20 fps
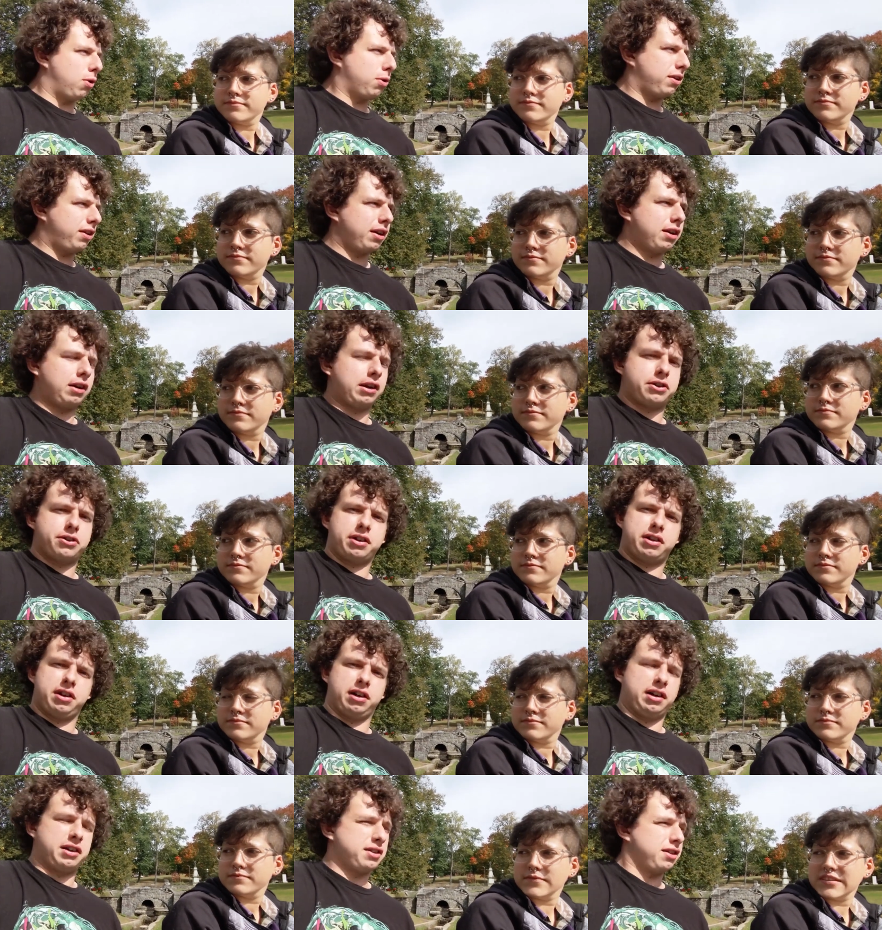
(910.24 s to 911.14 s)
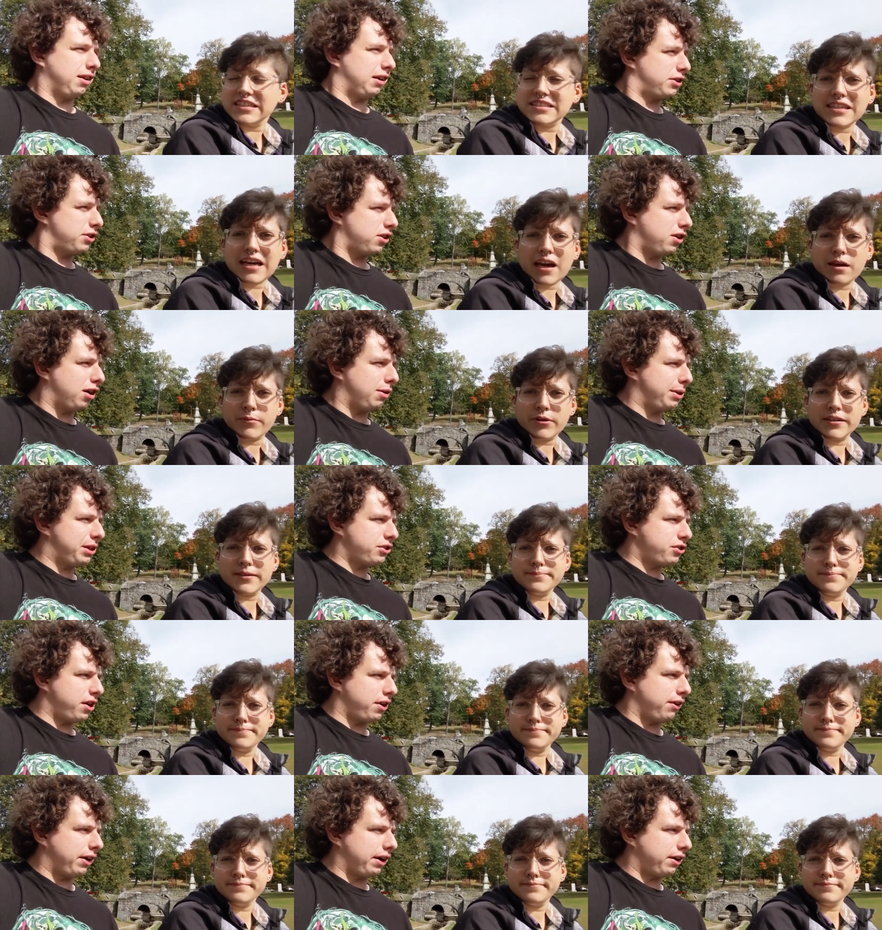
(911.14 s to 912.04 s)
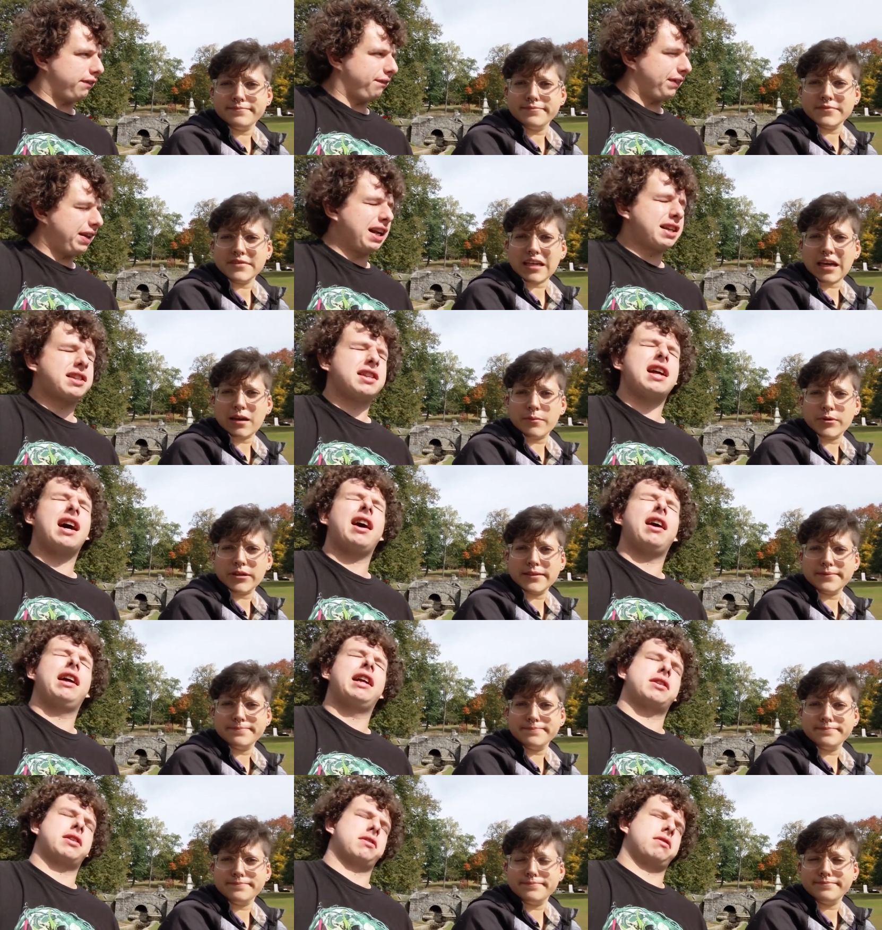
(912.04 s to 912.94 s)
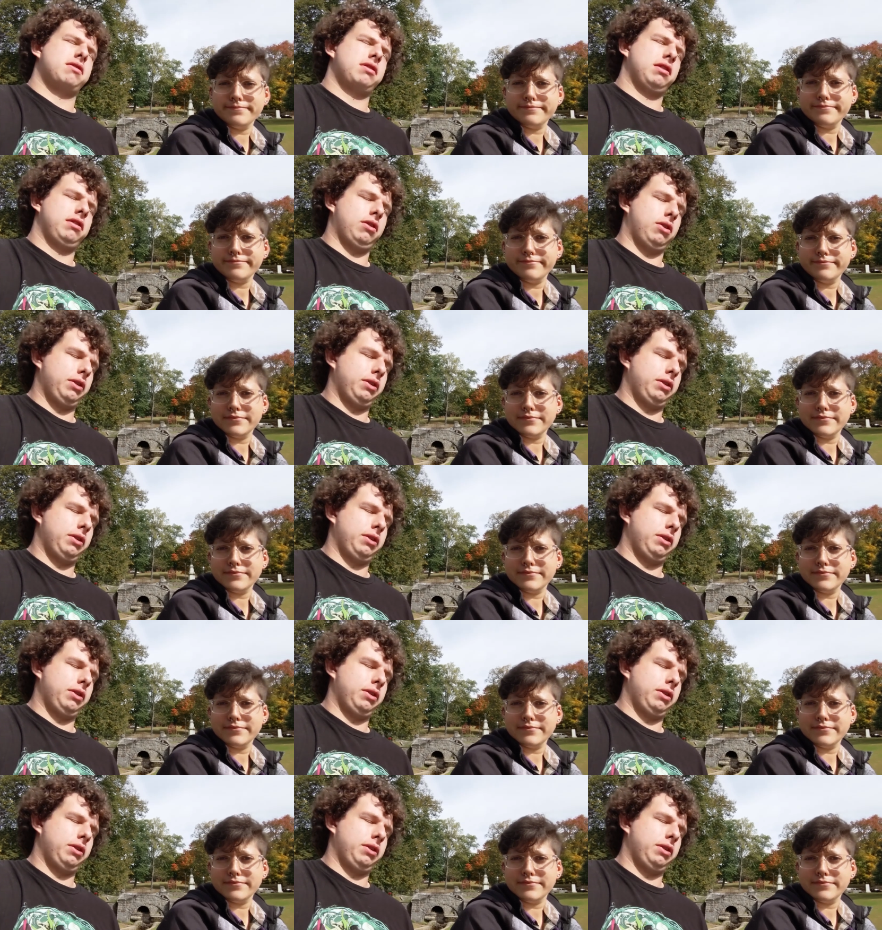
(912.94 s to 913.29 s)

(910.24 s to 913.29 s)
Speaker 1: totally an electric car. It's an electric it's car with a generator. It's not. It's